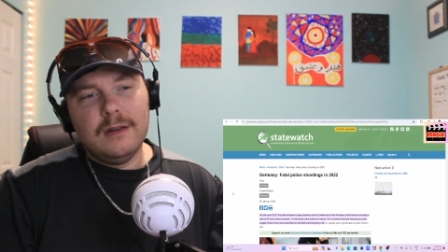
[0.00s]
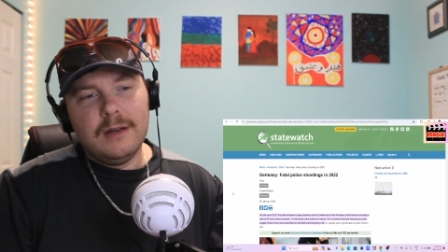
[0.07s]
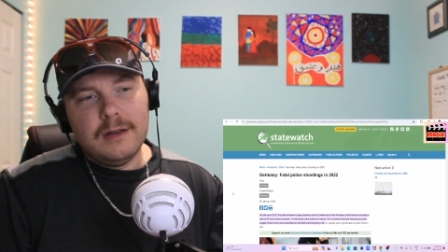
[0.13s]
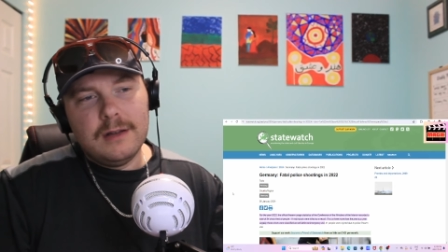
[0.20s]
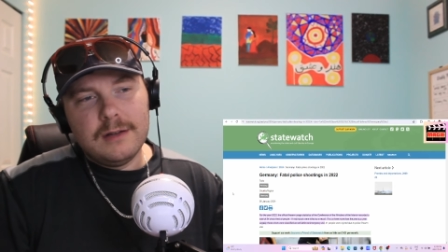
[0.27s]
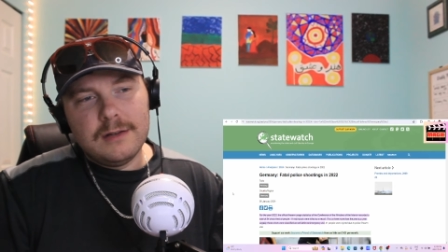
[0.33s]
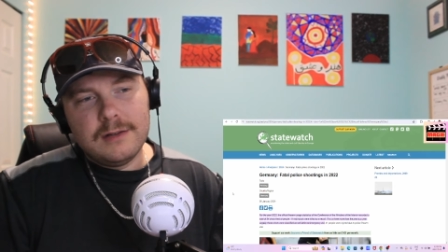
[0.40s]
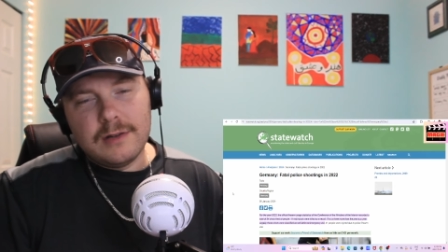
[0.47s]

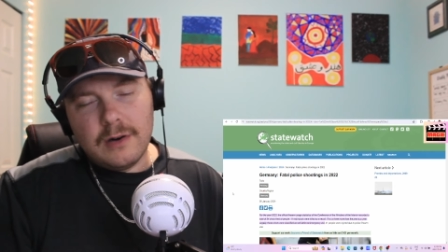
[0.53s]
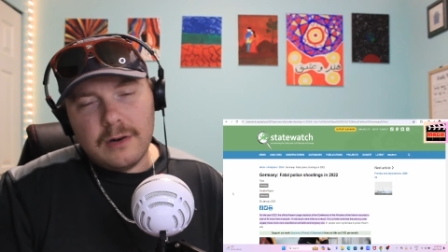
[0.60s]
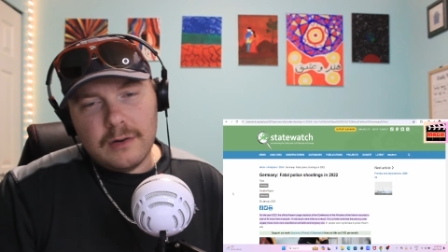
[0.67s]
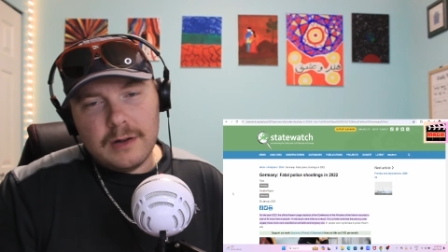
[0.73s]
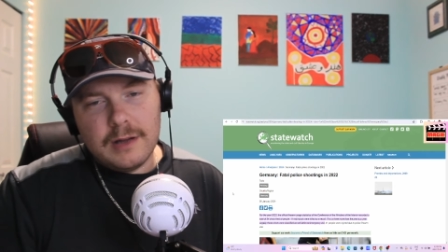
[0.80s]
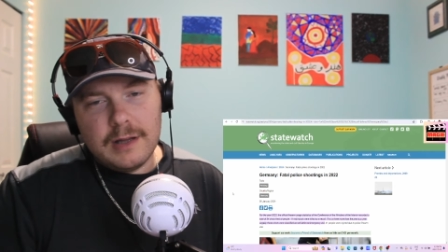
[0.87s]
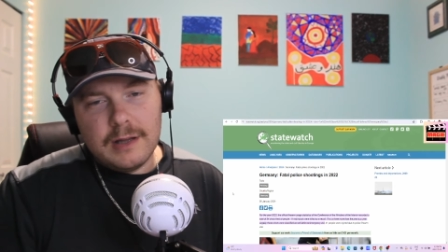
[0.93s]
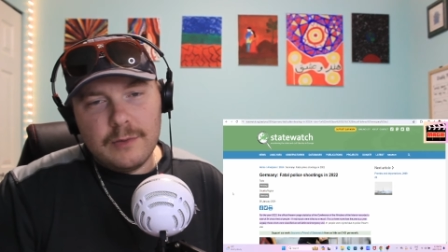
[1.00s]
So
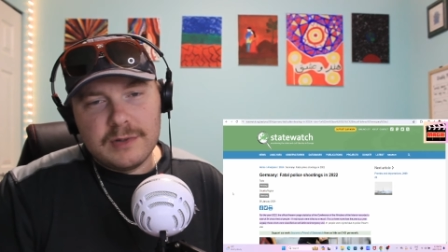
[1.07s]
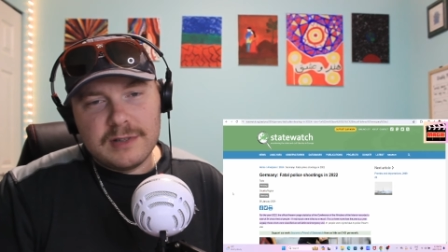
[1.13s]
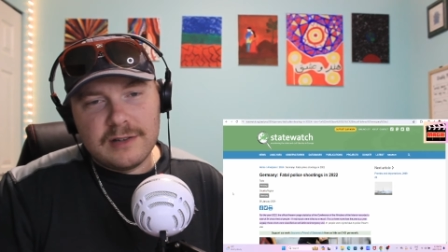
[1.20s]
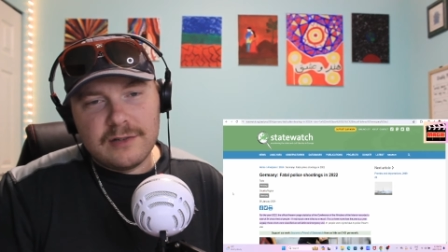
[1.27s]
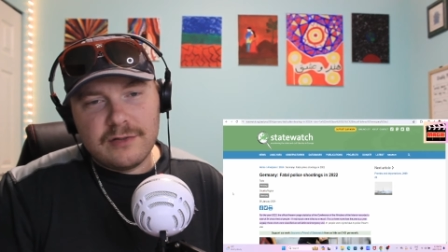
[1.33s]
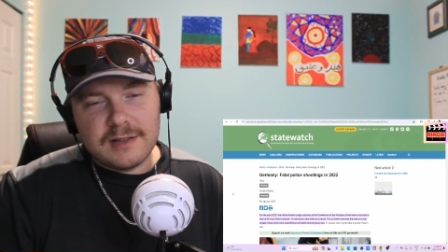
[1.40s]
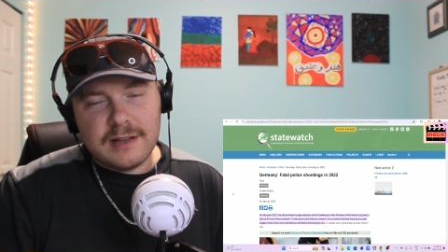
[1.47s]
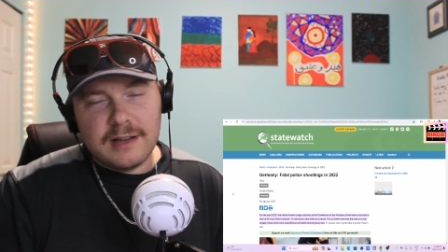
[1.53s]
it was
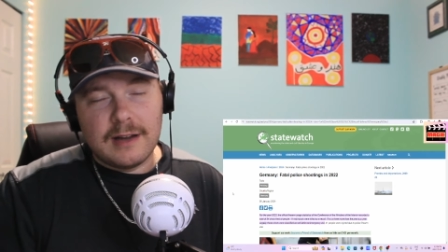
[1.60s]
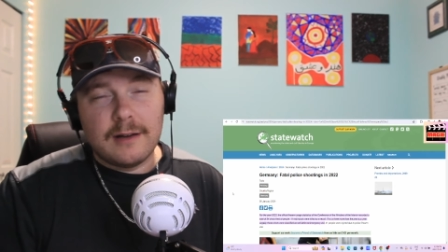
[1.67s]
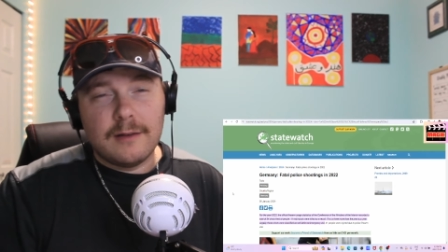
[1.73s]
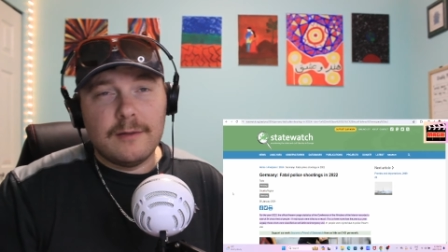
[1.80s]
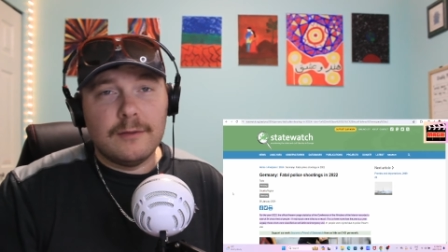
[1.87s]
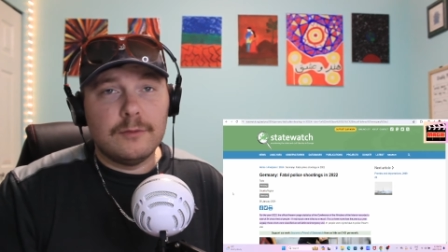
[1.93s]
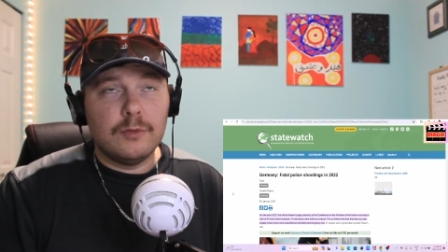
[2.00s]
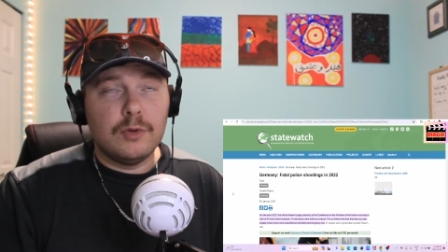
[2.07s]

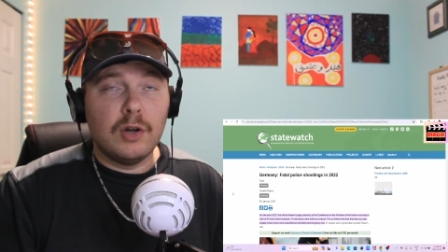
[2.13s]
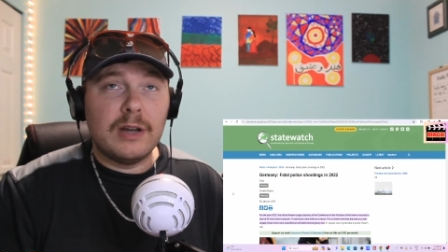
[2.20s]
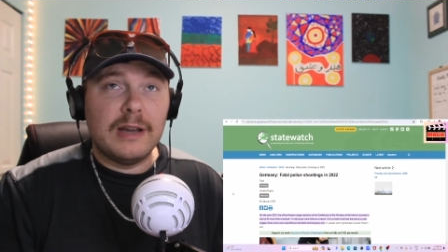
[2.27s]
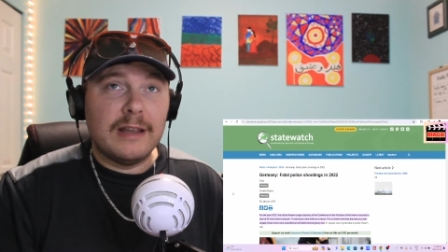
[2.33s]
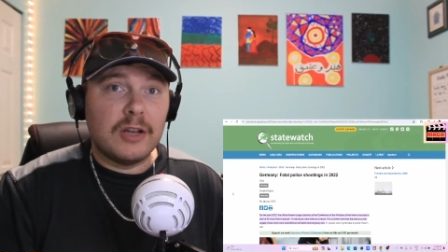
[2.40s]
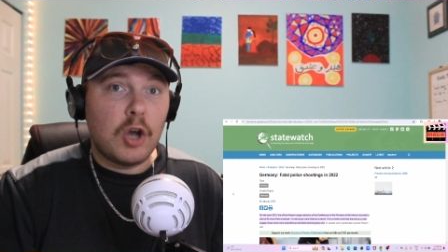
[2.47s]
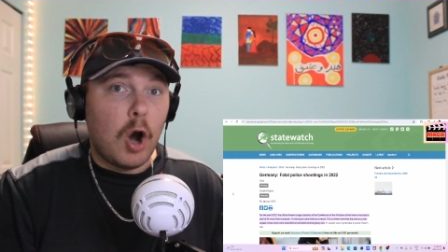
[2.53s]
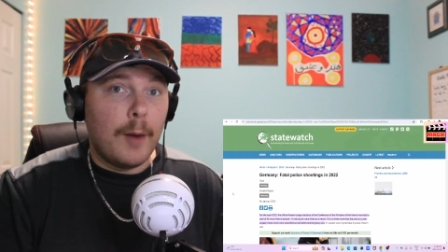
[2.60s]
interesting looking at
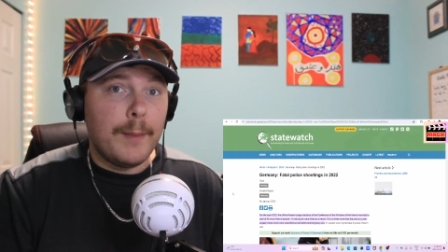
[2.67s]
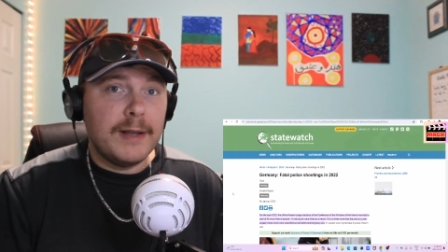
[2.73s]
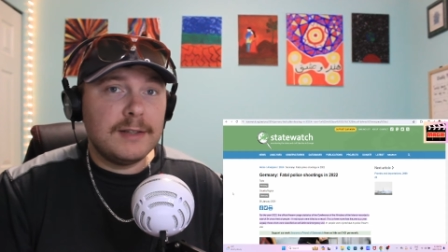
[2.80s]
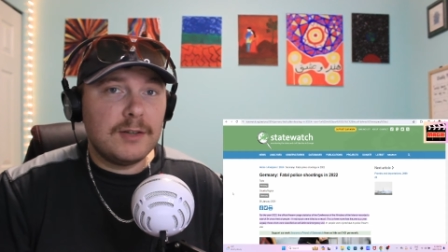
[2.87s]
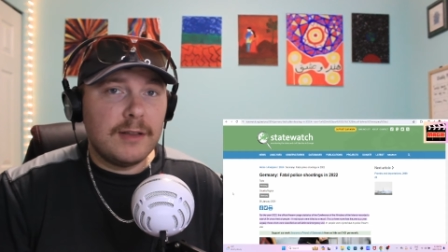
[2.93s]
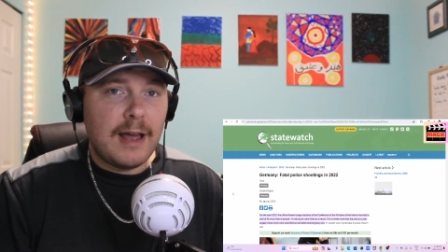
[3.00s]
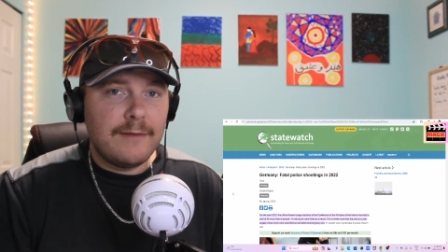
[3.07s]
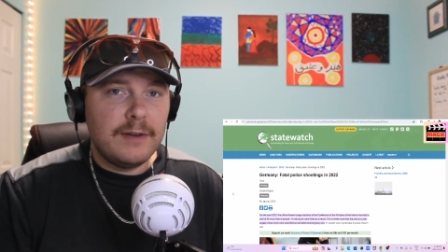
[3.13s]
the comments
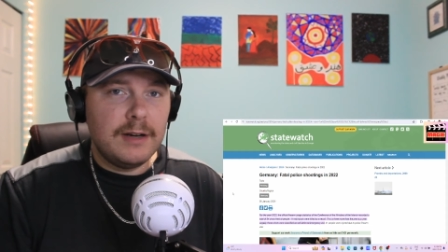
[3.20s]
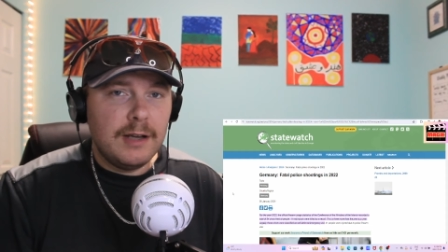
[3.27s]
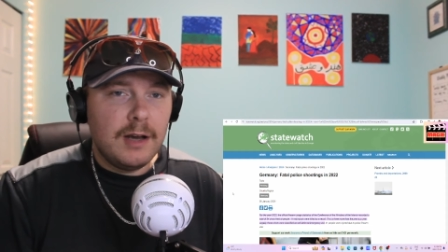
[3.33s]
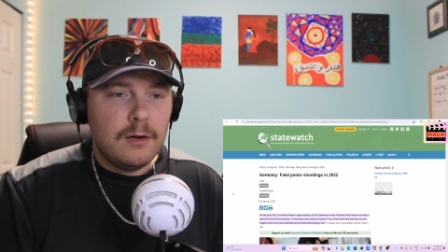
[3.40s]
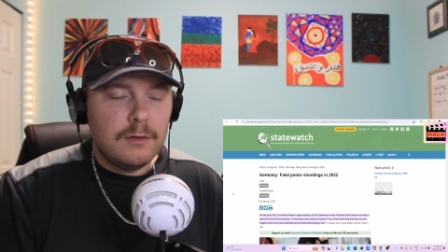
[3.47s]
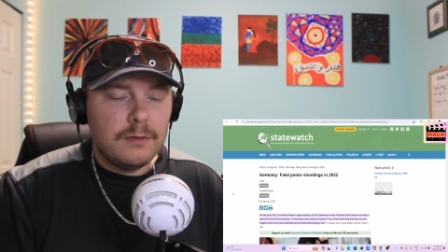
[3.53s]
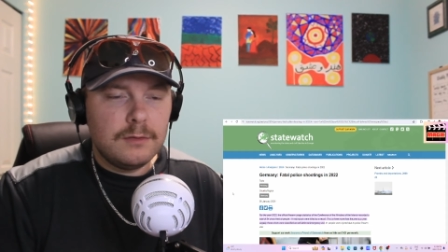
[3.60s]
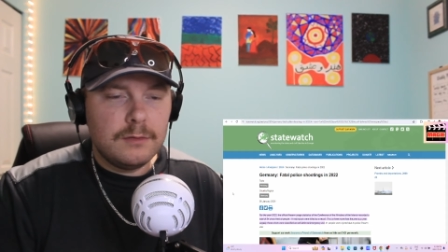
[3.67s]
on that video.